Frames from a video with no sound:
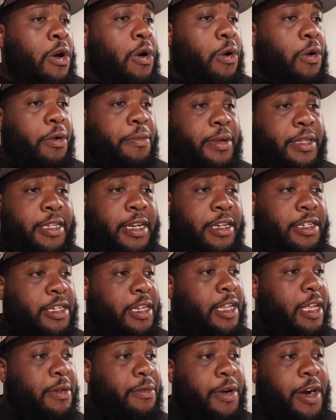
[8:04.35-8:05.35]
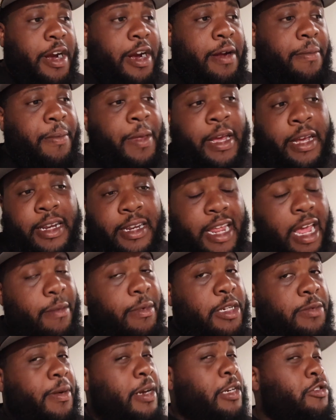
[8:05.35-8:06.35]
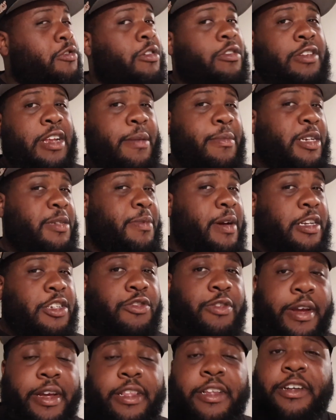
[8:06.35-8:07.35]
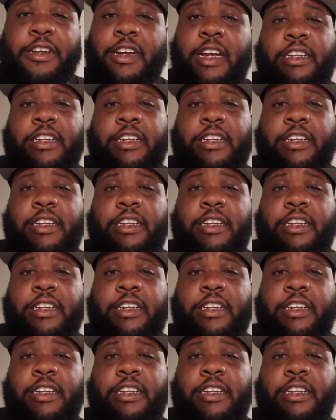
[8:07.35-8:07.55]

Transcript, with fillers: or potentially where it could damage my truck, damage my trailer.